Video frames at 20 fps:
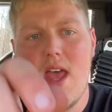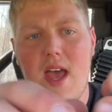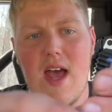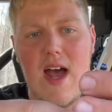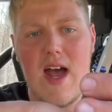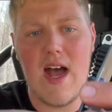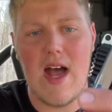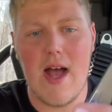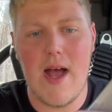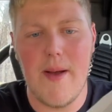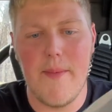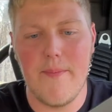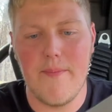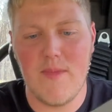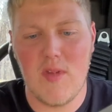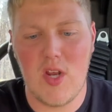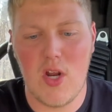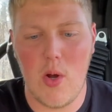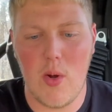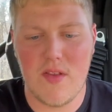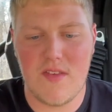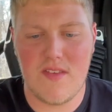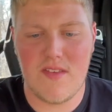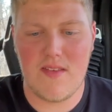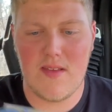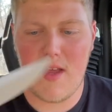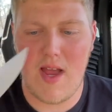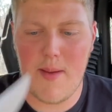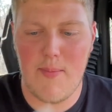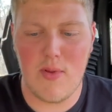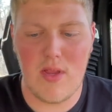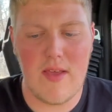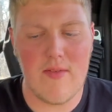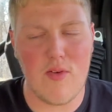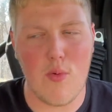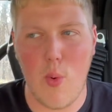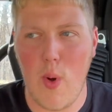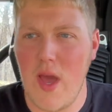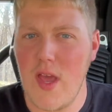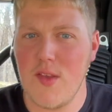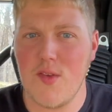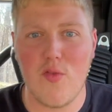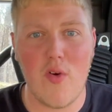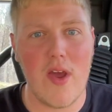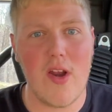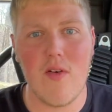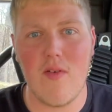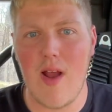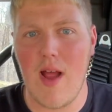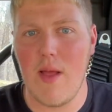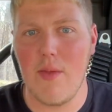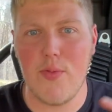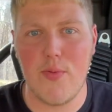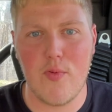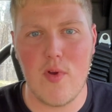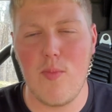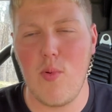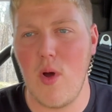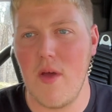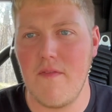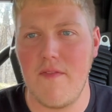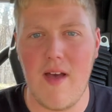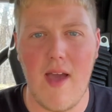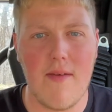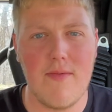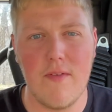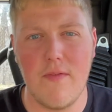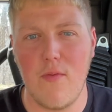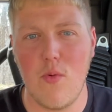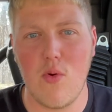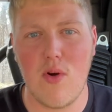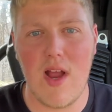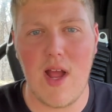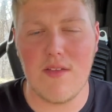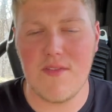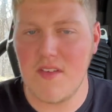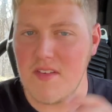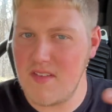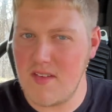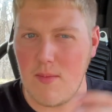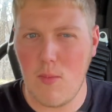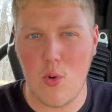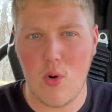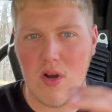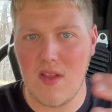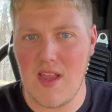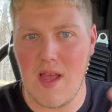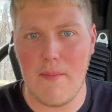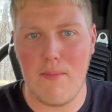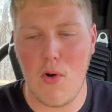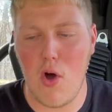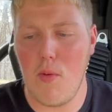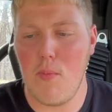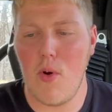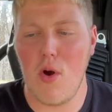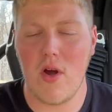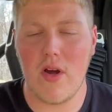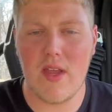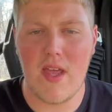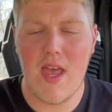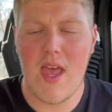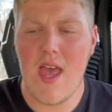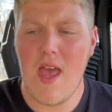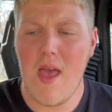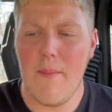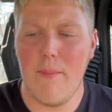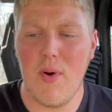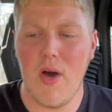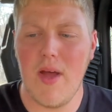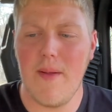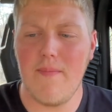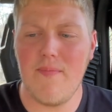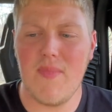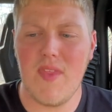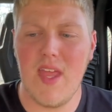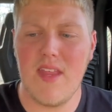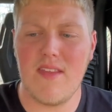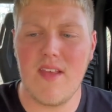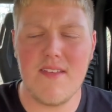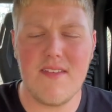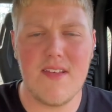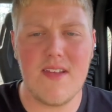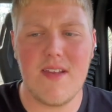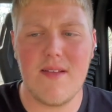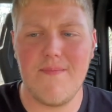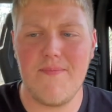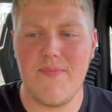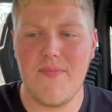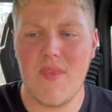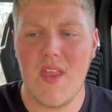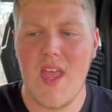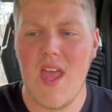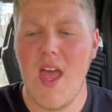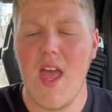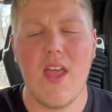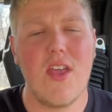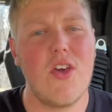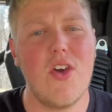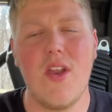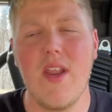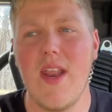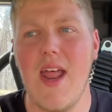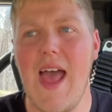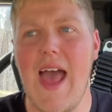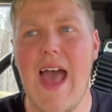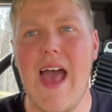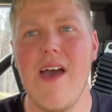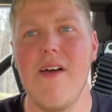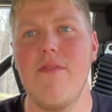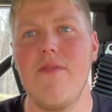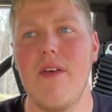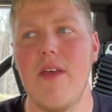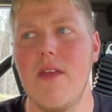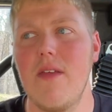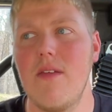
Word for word: Um, you know, it's I believe it weighs right around 3.5 to 4 ounces, somewhere in that ballpark. But it doesn't. Could it have,